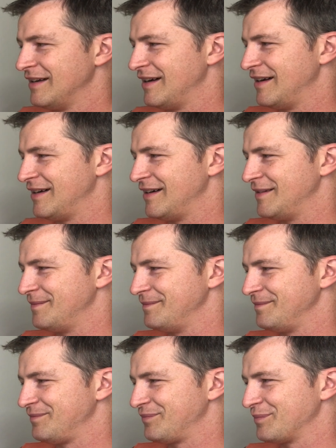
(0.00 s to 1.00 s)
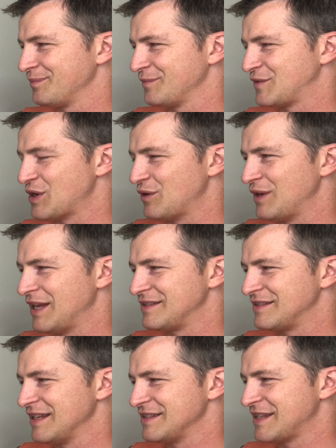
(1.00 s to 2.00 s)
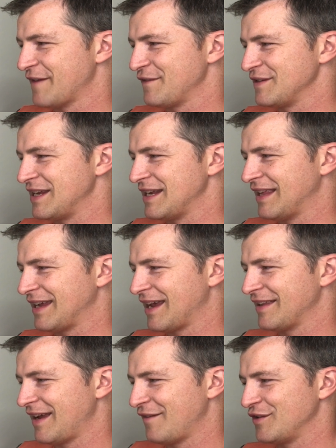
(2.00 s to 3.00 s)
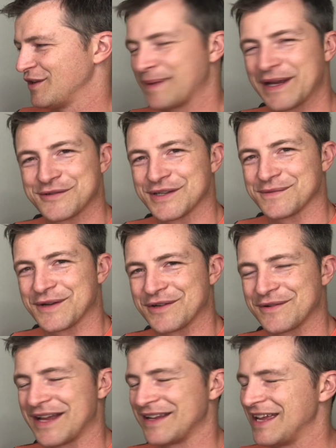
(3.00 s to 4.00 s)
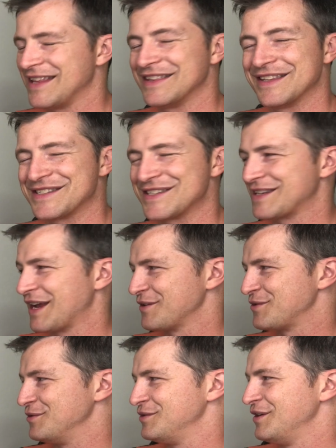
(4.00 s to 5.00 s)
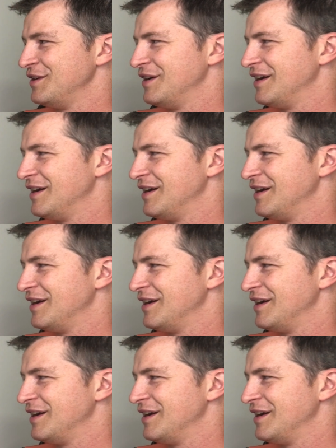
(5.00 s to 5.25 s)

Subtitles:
So it's definitely neat. I like how they have all the Patriots running around. This is kind of cool.